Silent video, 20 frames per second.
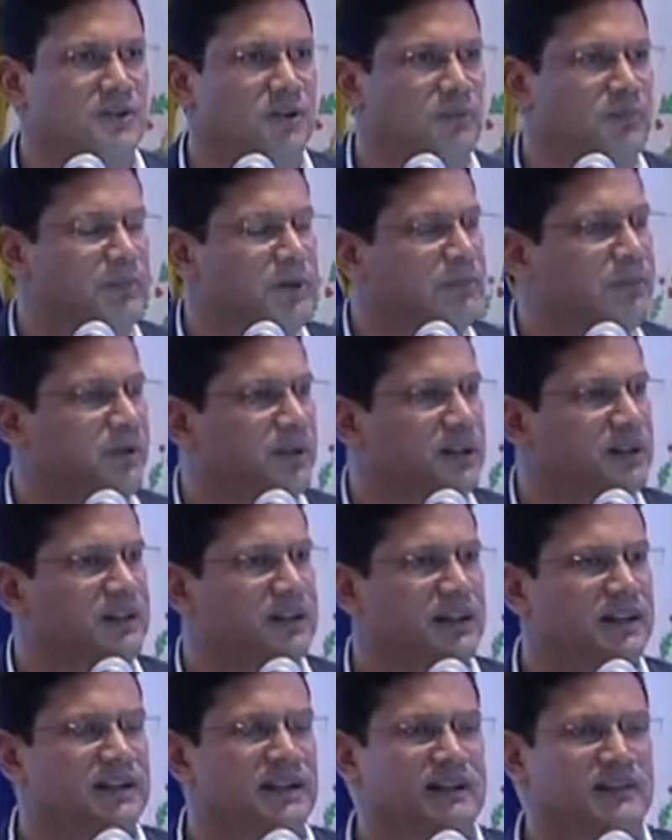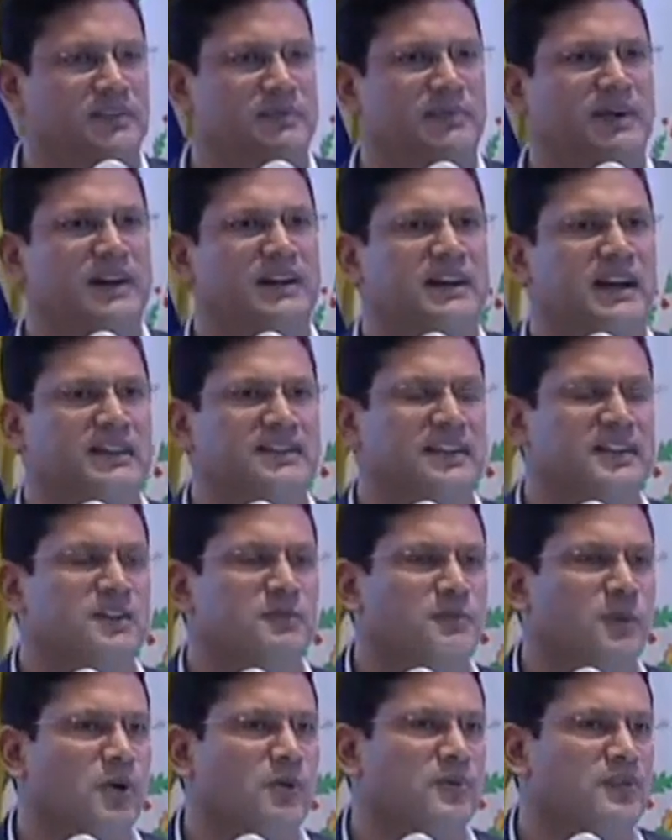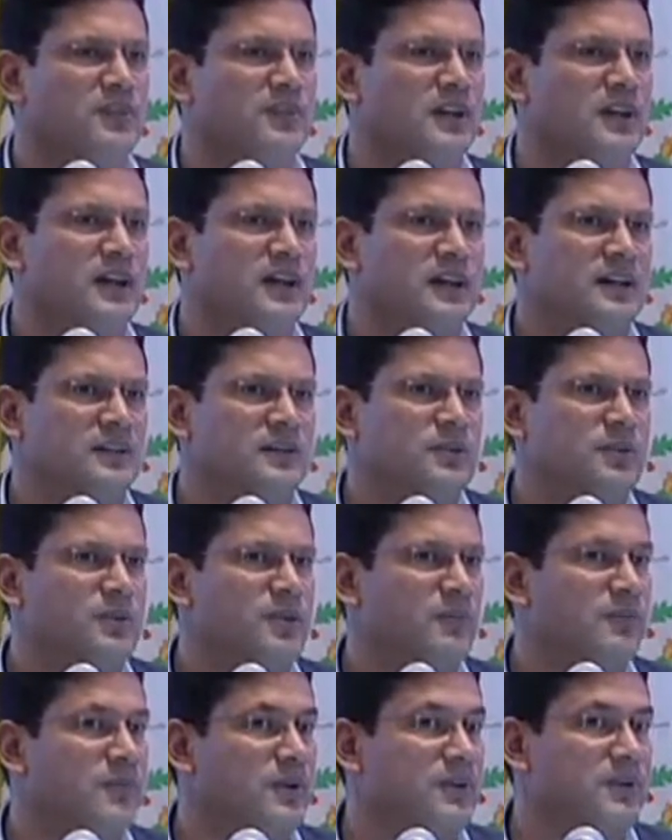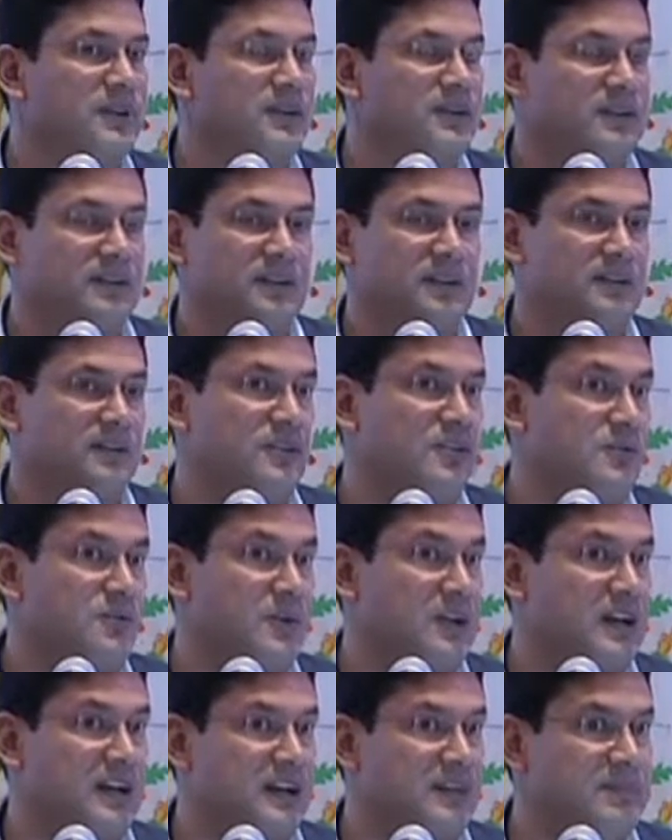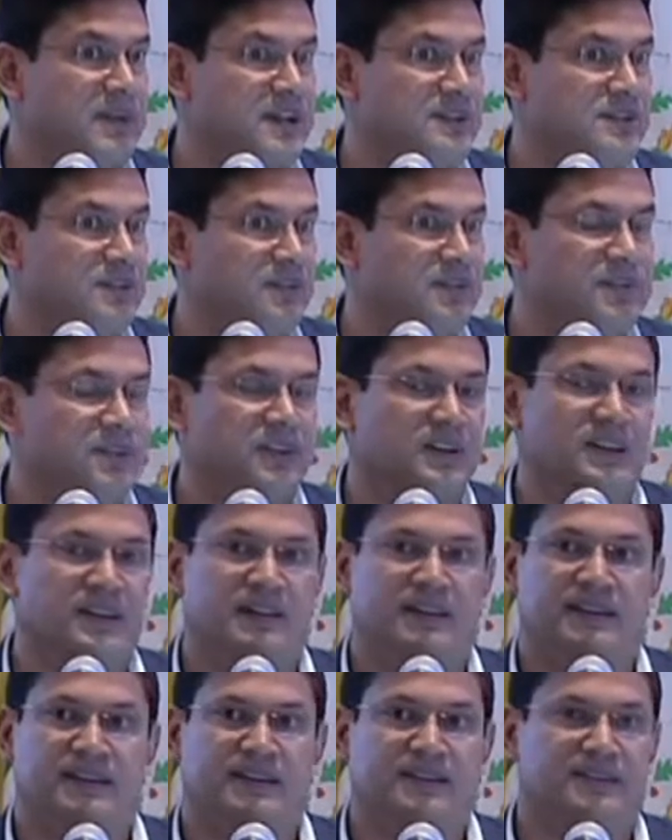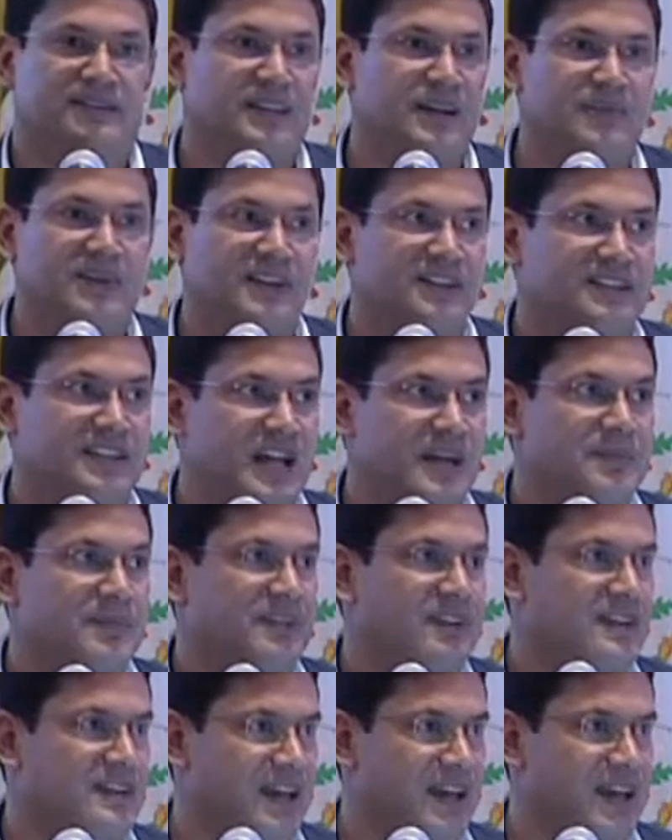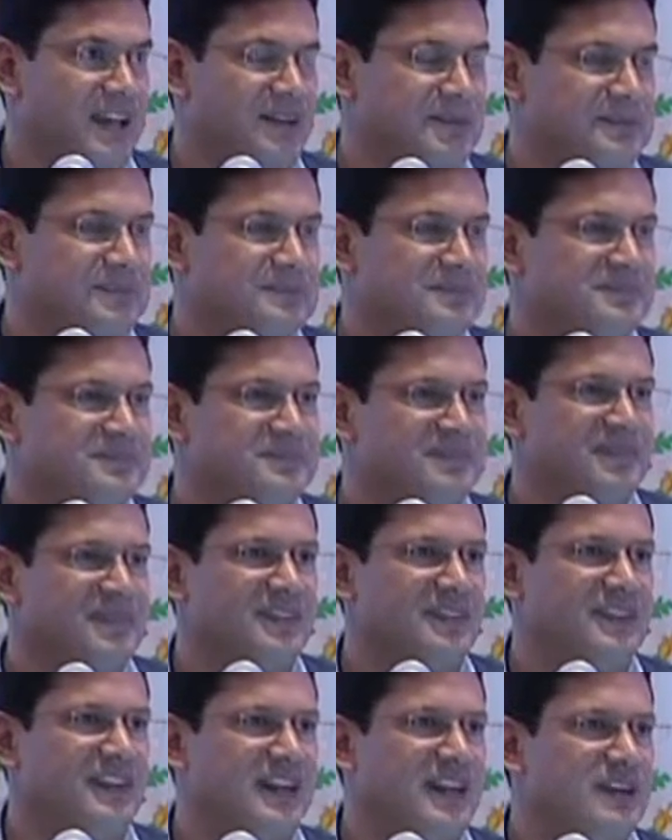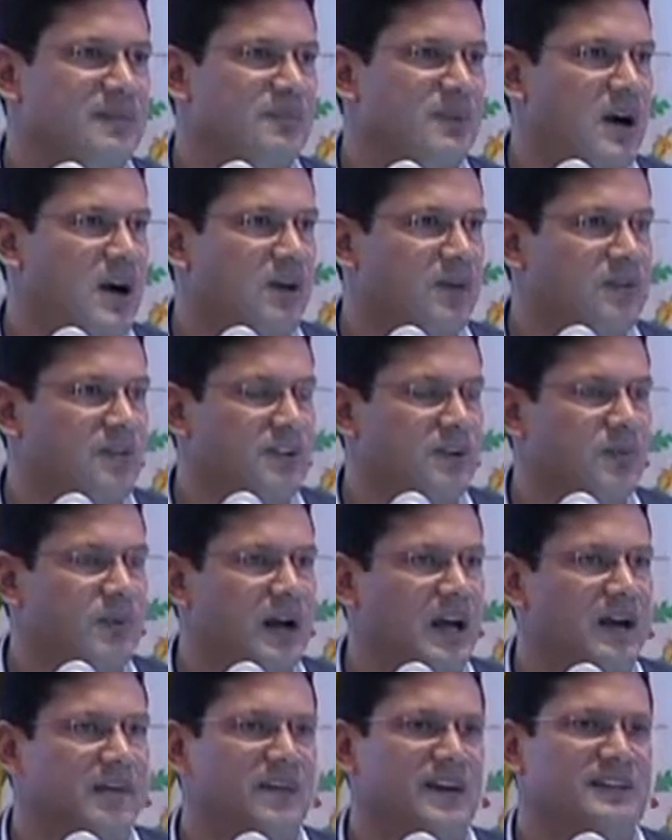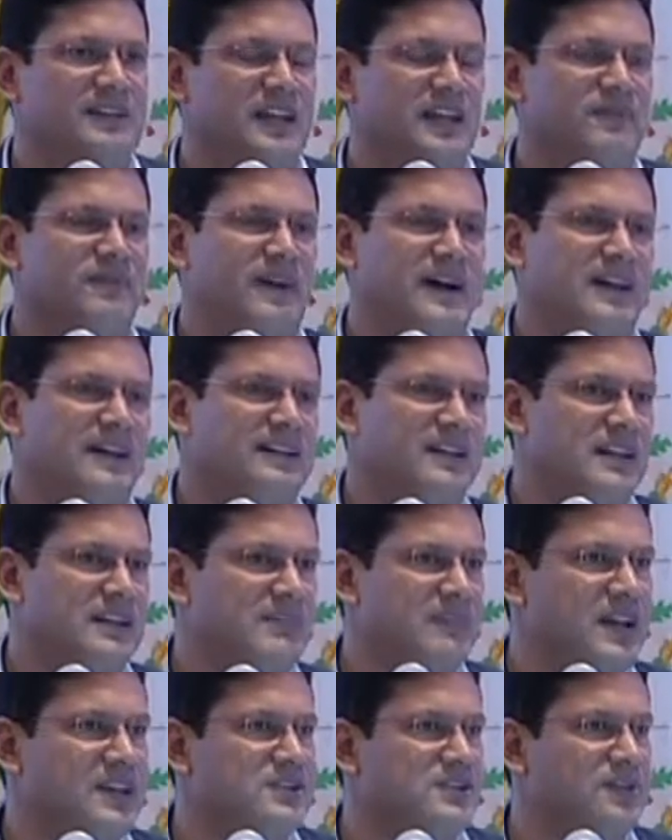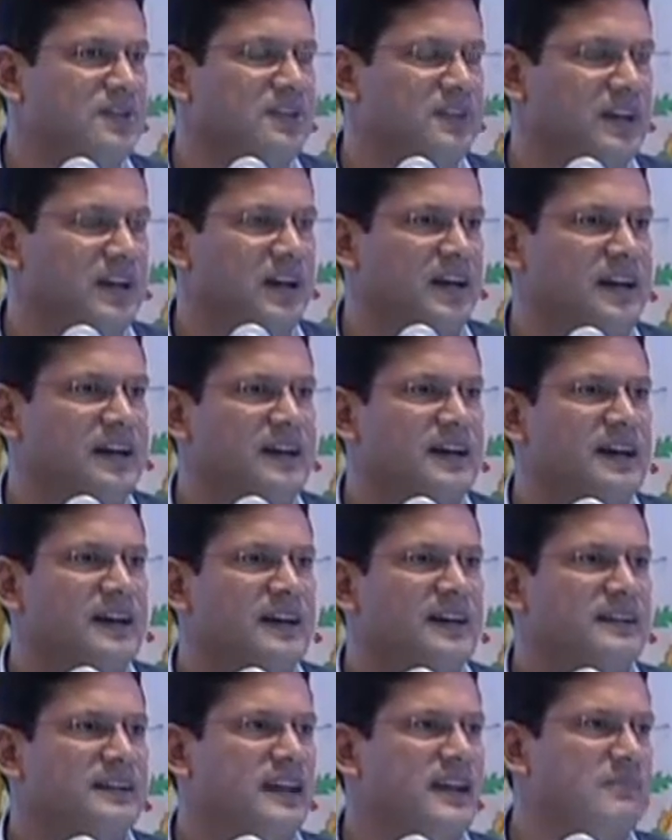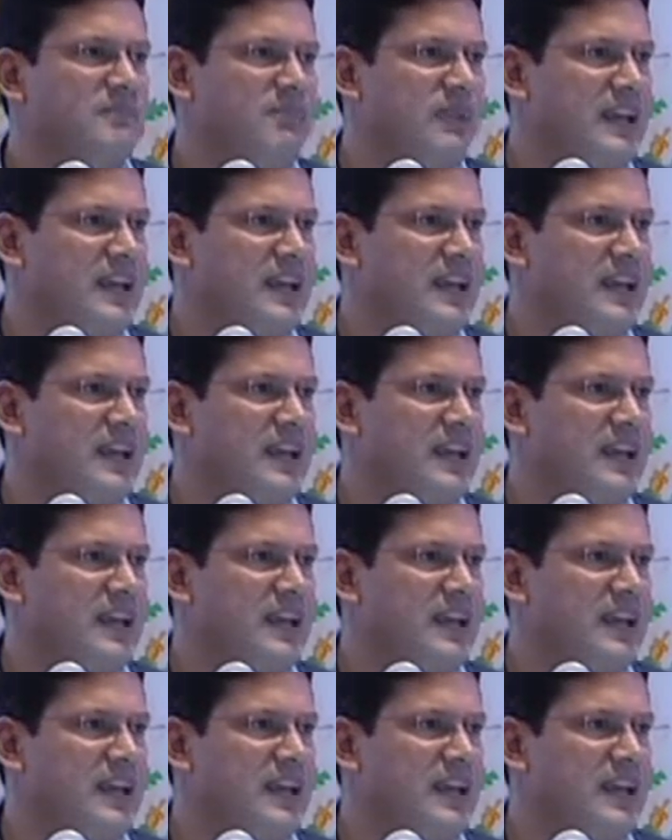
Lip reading: young people in Latin America is exposed to computer animations several times a day. They browse the web and they find animations there. They